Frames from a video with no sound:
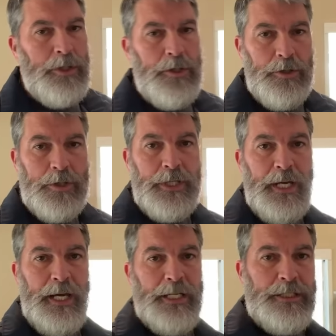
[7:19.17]
You can
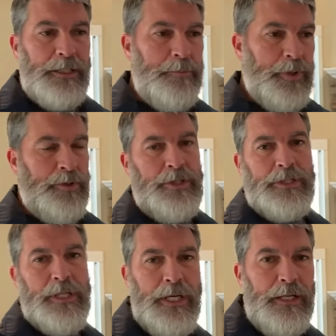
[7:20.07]
actually
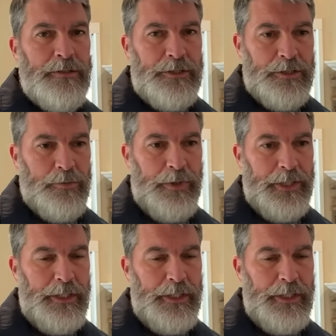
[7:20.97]
purchase a house this way